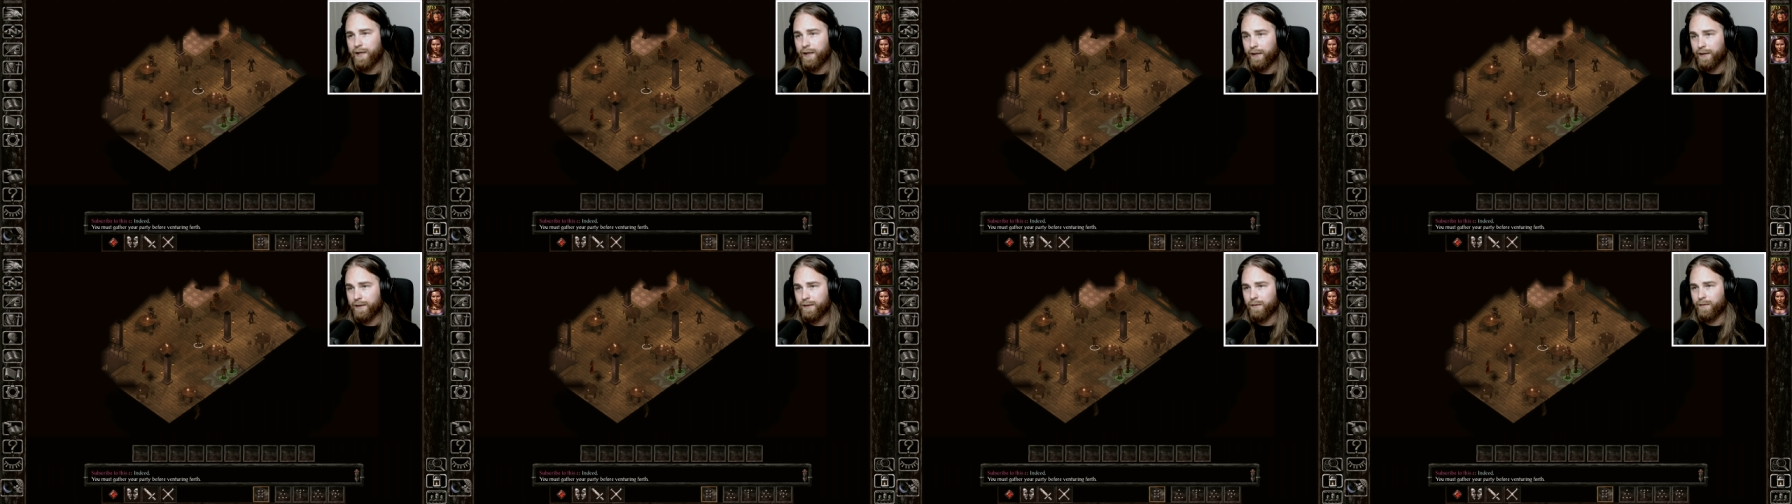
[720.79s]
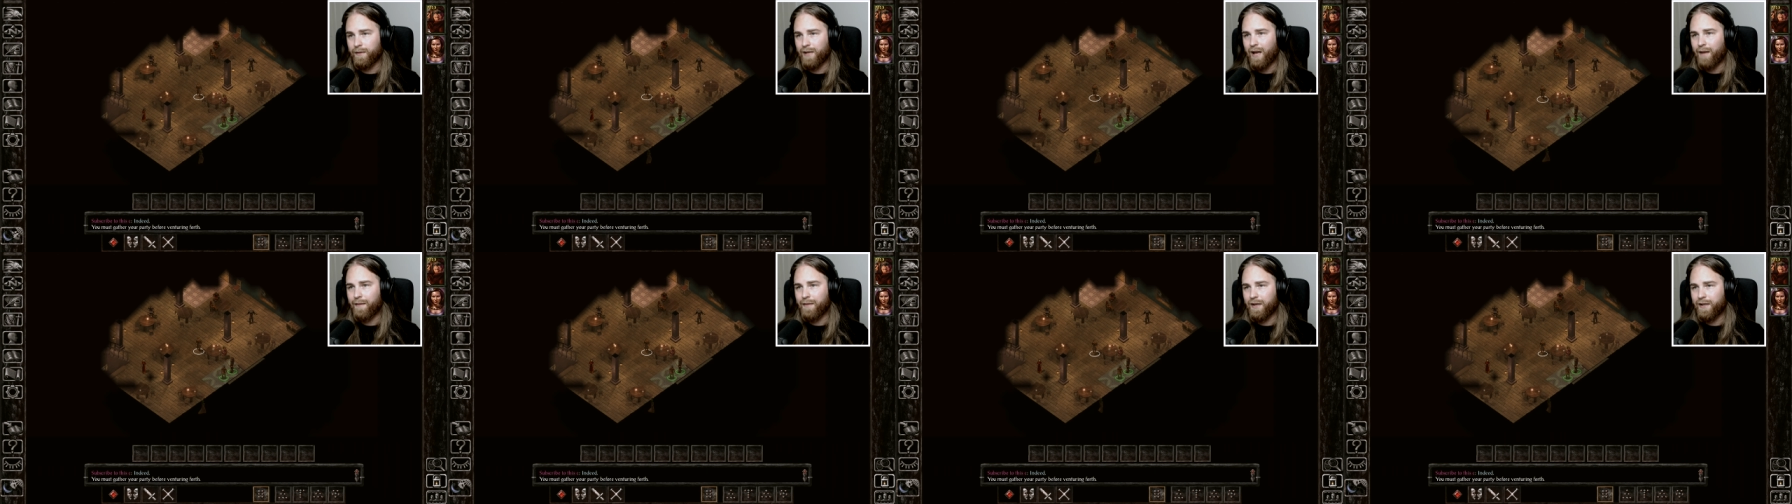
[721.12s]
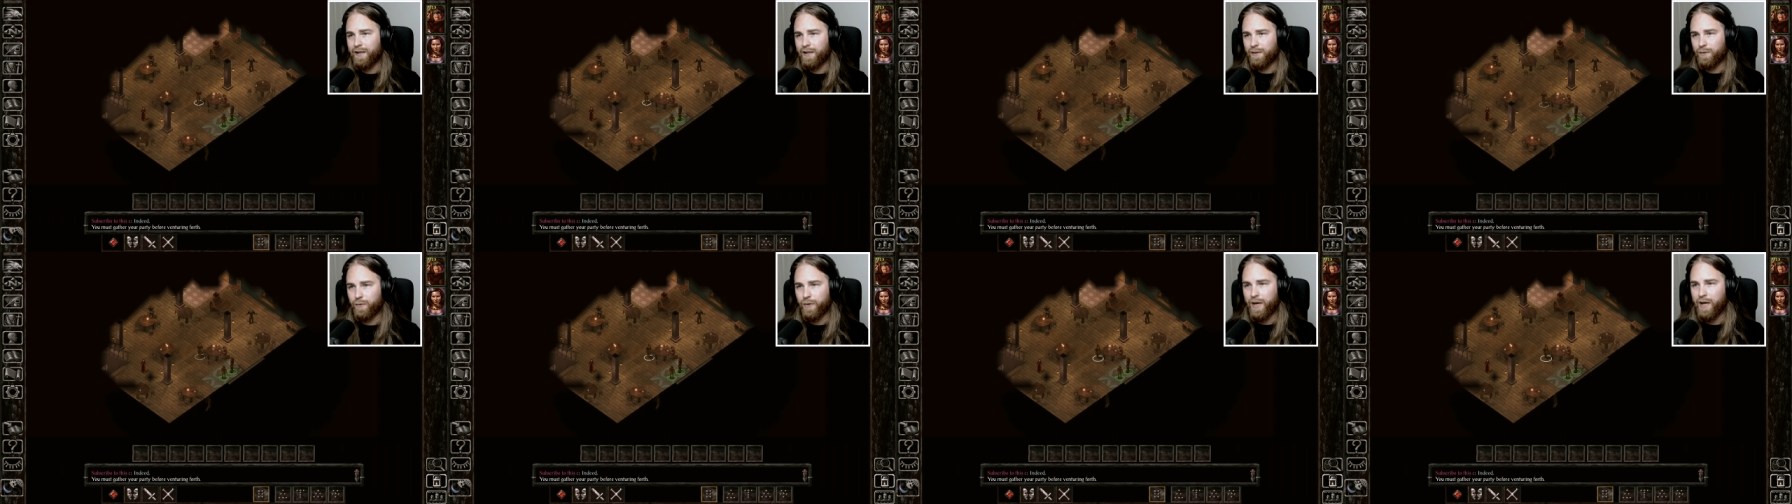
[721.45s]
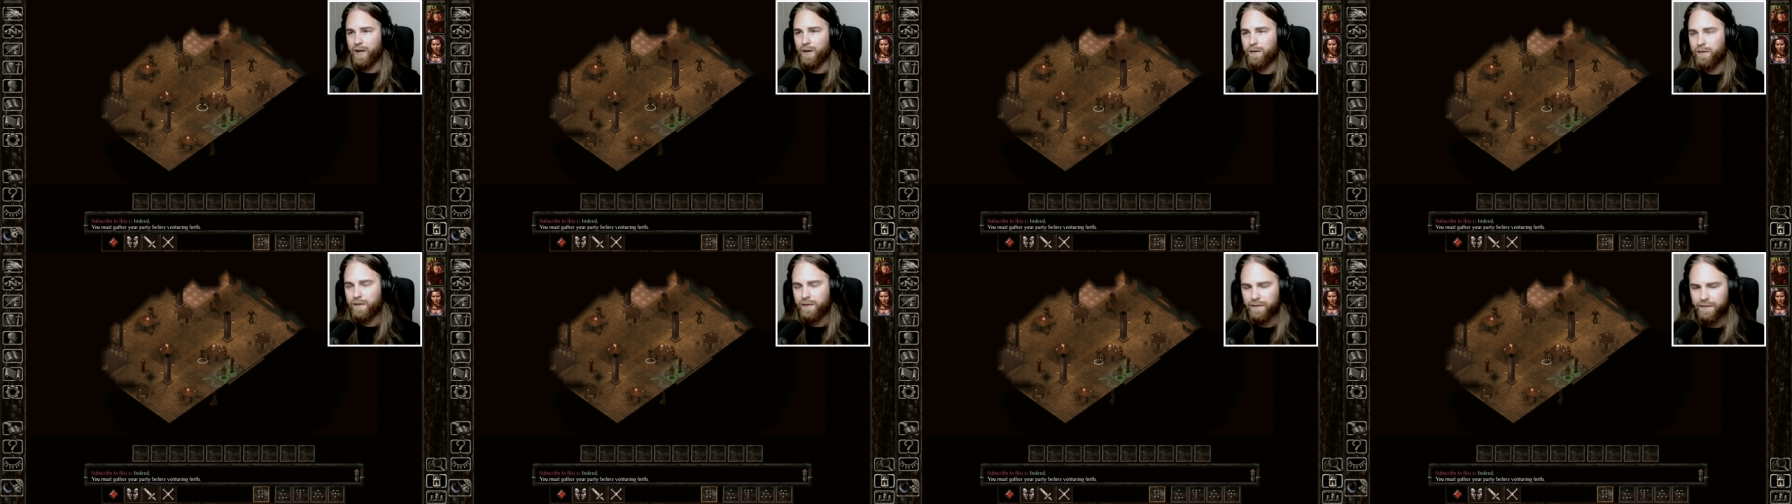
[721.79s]
taken some damage as
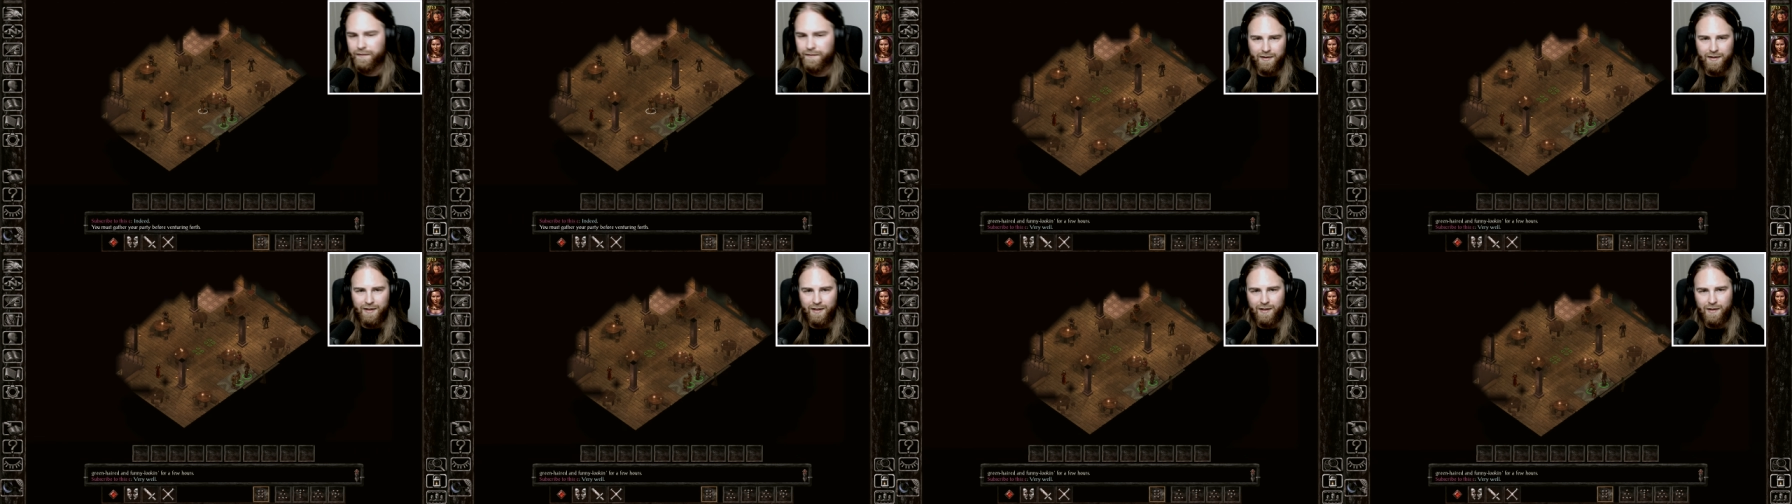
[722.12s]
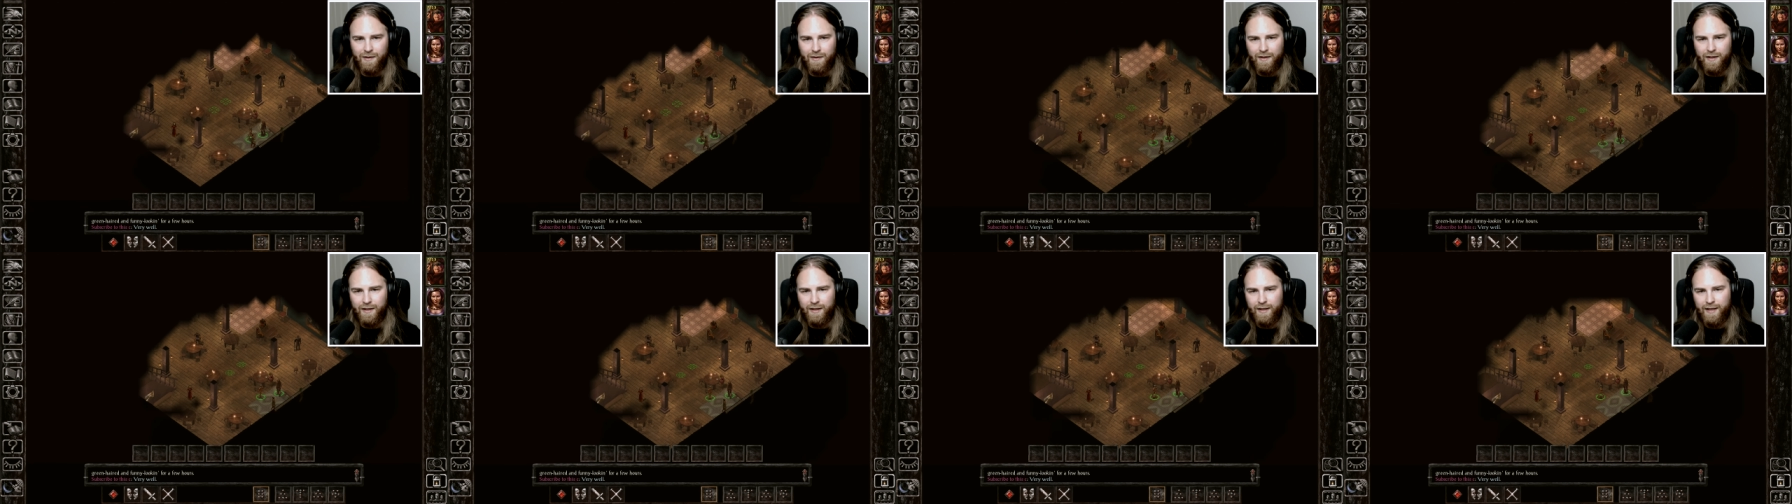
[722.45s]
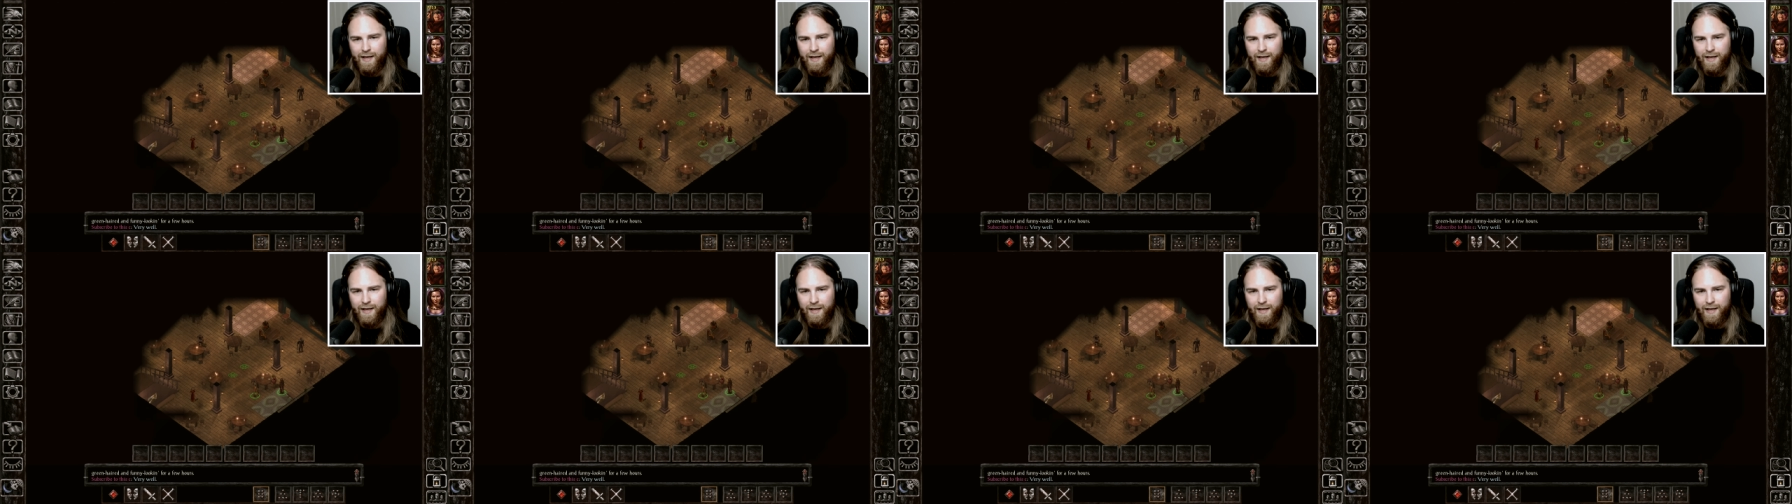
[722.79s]
well, so